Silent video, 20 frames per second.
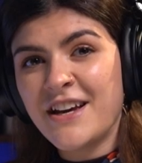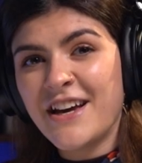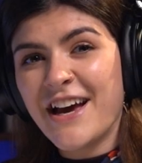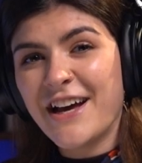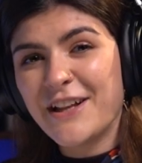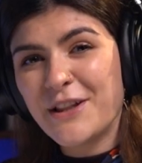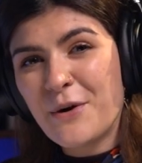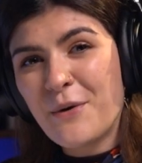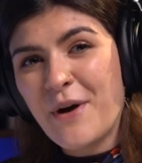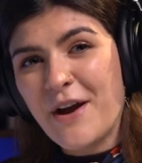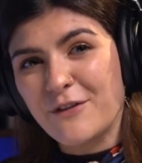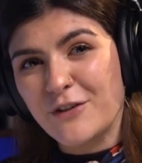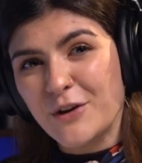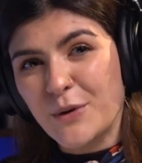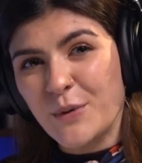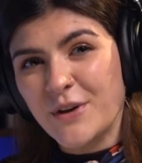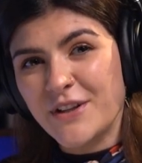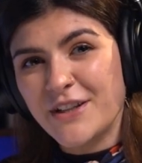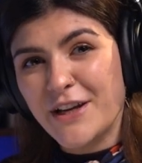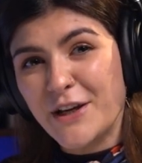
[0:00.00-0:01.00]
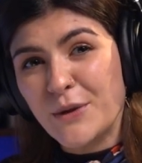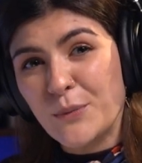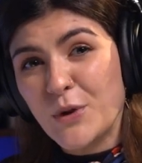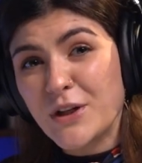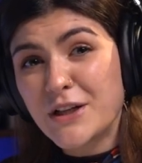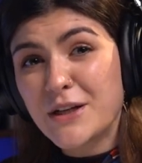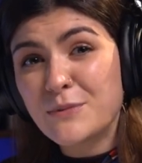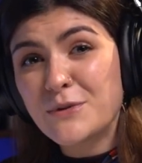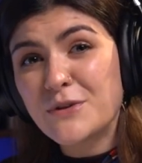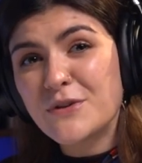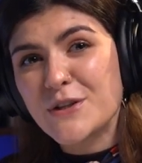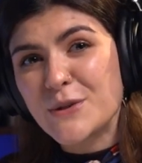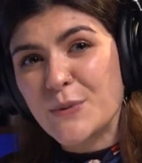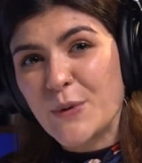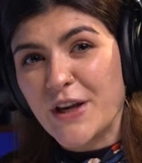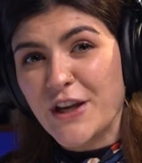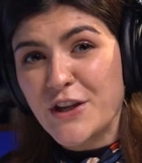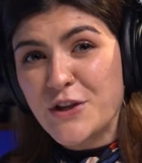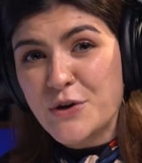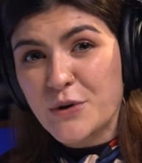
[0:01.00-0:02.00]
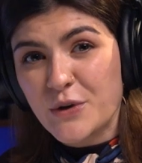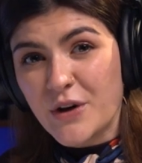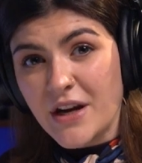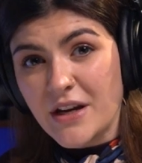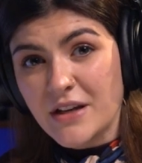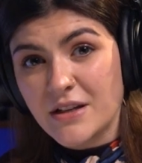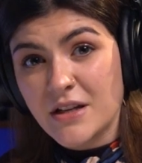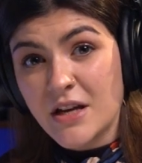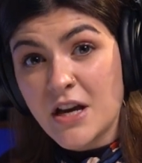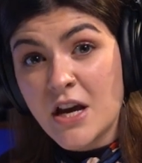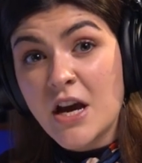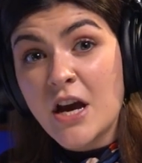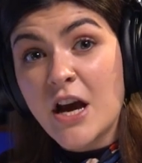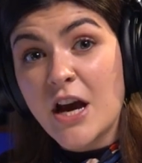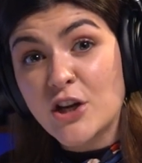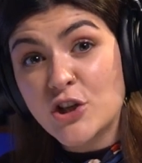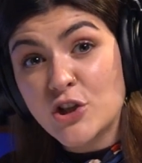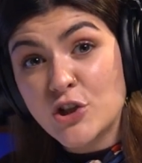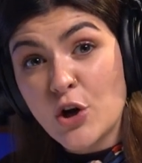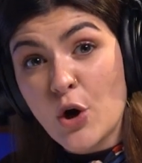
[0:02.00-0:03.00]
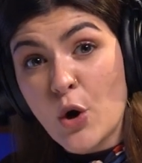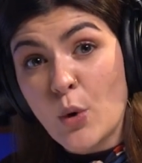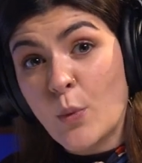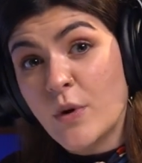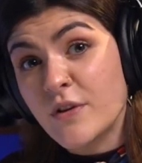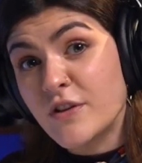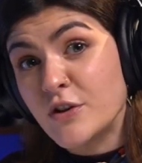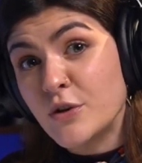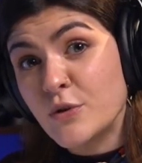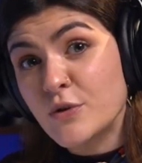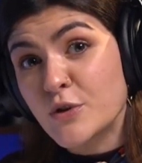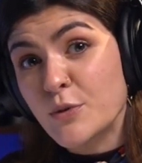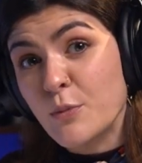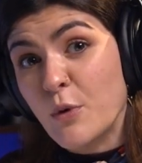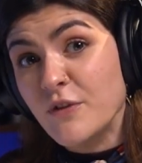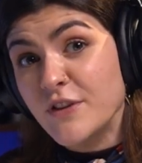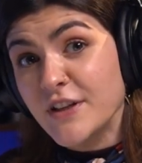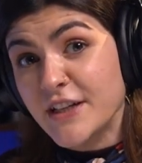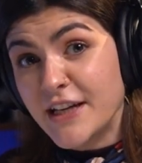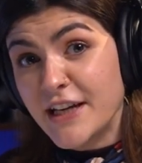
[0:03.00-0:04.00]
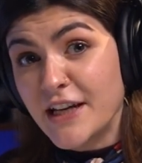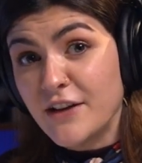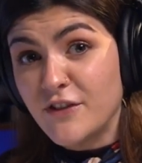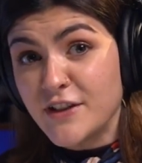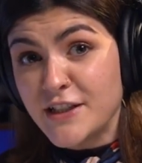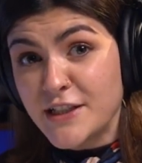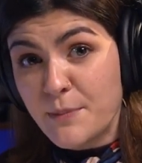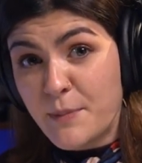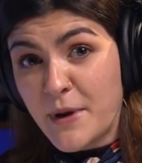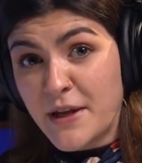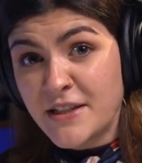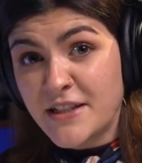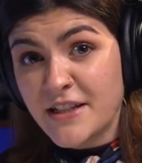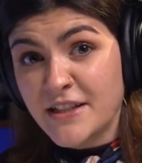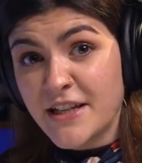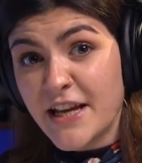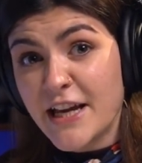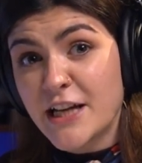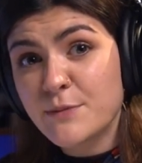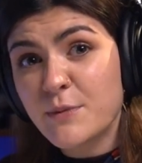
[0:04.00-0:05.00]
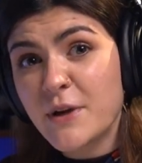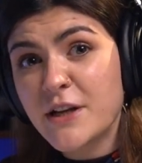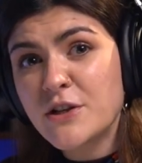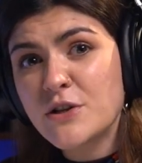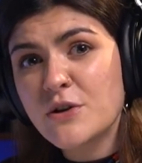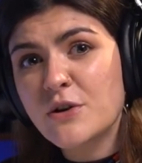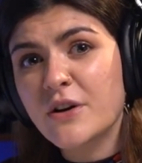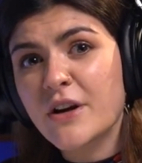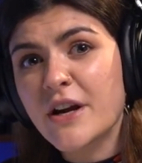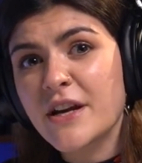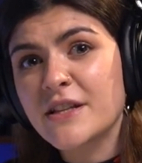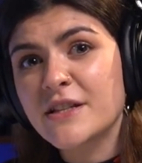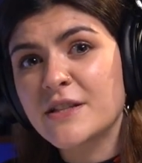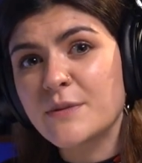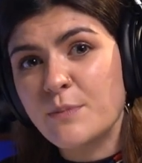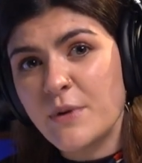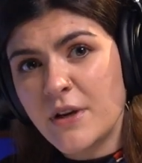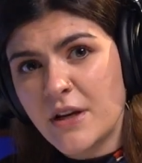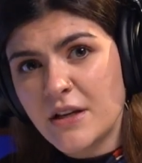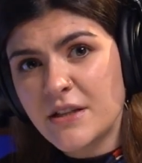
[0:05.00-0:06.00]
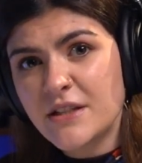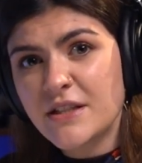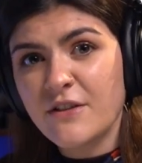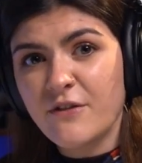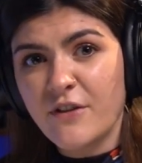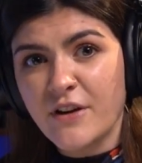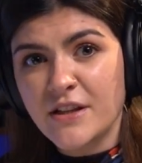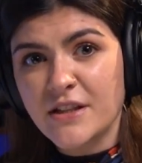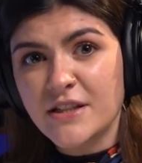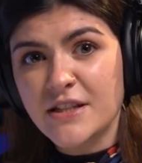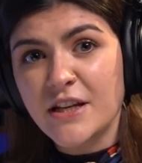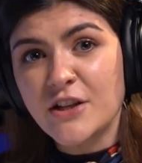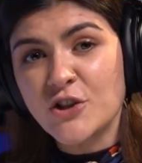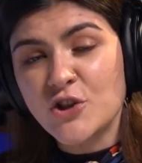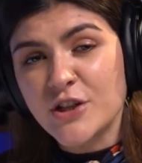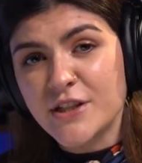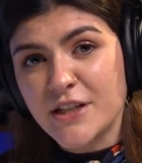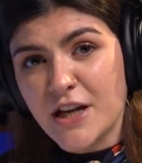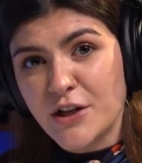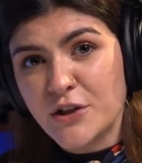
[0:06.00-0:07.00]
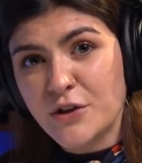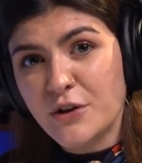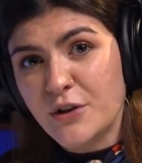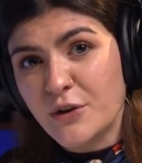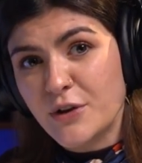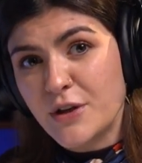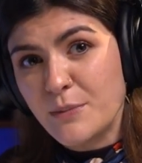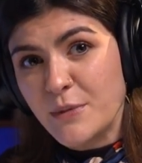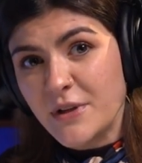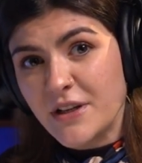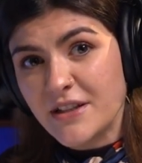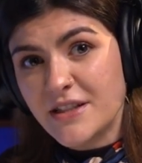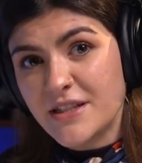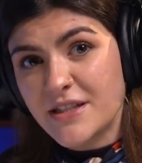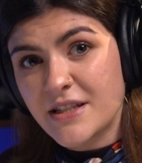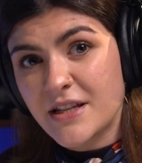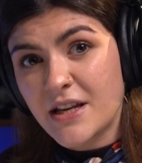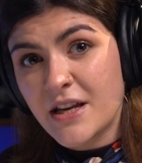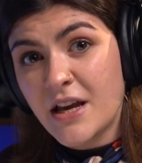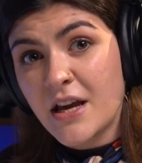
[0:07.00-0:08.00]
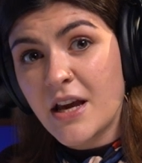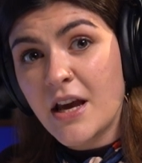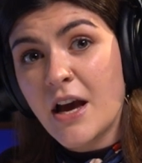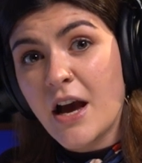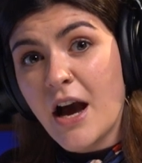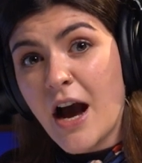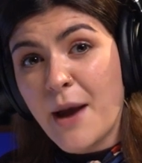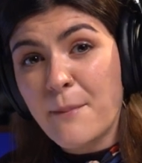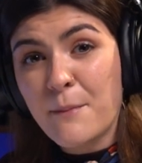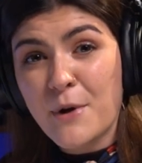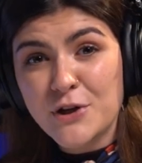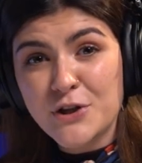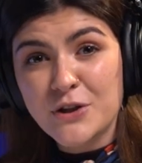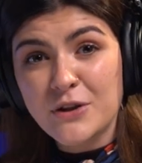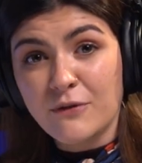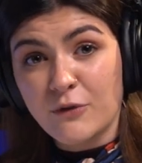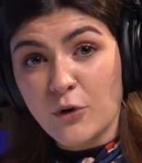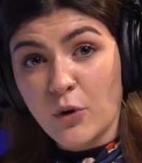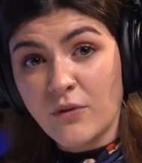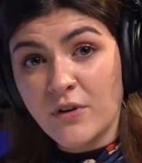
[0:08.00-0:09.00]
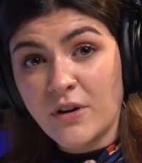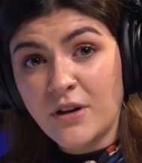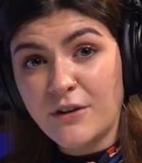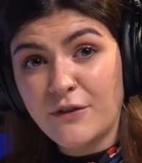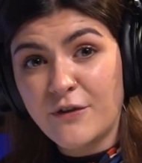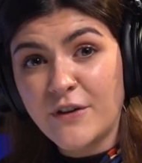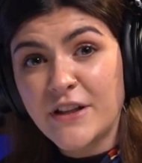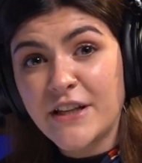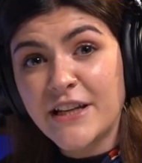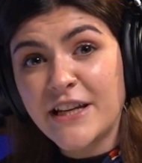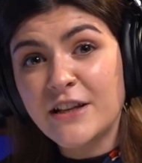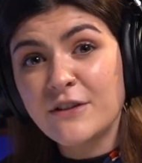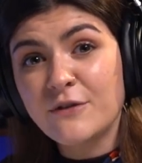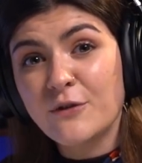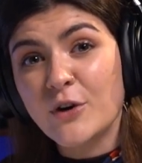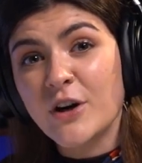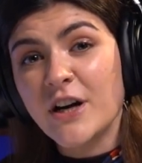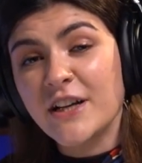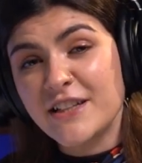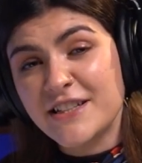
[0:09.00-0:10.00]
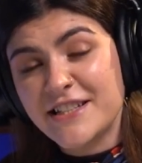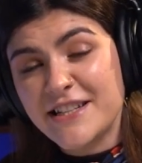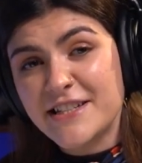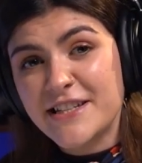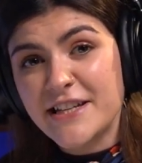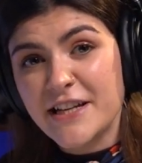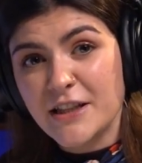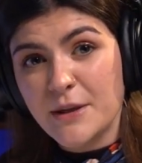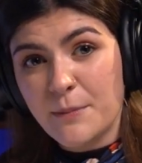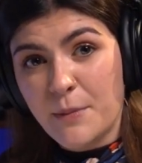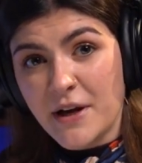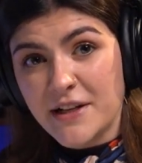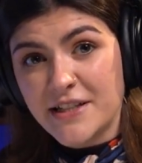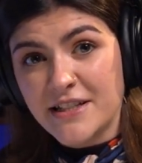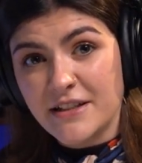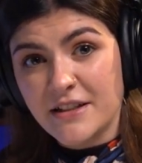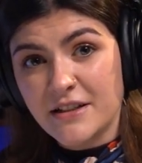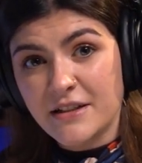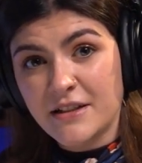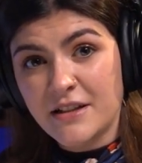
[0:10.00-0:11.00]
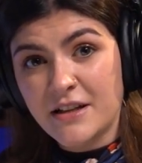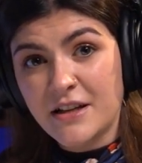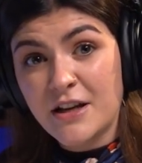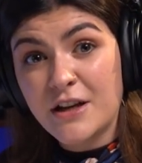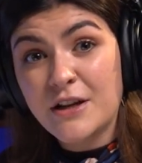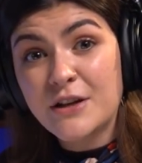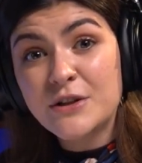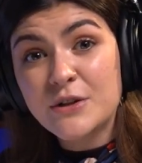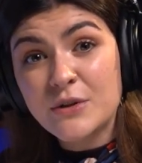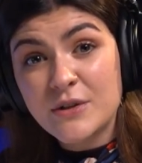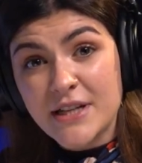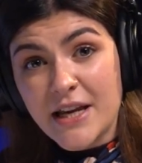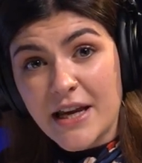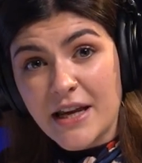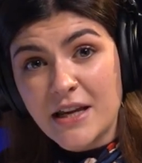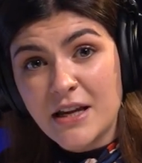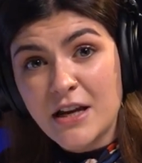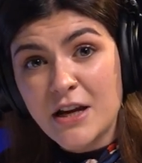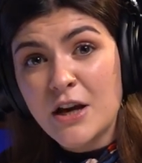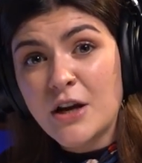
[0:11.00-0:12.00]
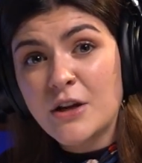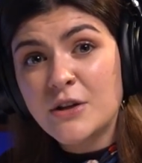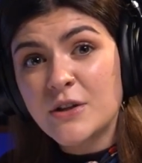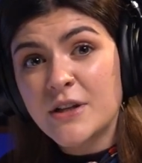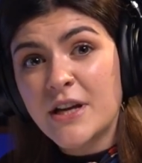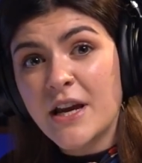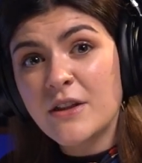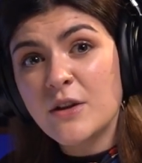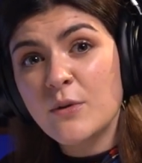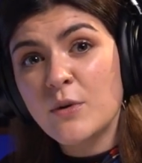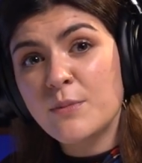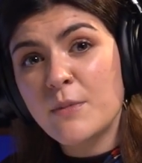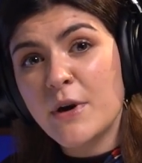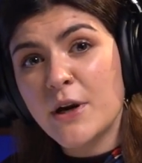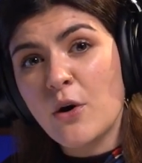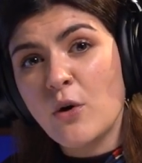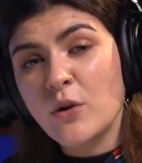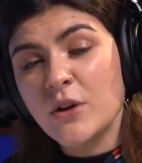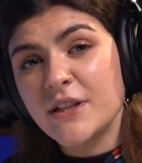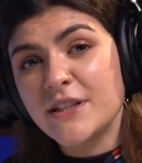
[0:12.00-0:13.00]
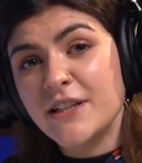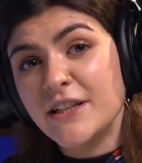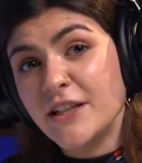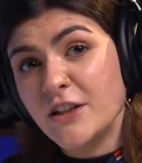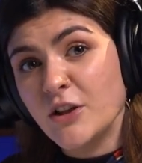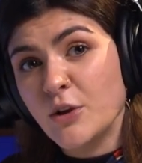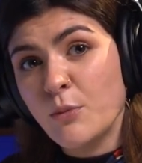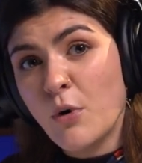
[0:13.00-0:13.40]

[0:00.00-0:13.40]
Hello everyone, and welcome to This Week in Ukraine, a show where the newsroom of the Kyiv Independent explains Ukraine's biggest events in just under 30 minutes. I'm Masha Lavrova, filling in for Anastasiia Lapatina. Today, together with my colleague Danylo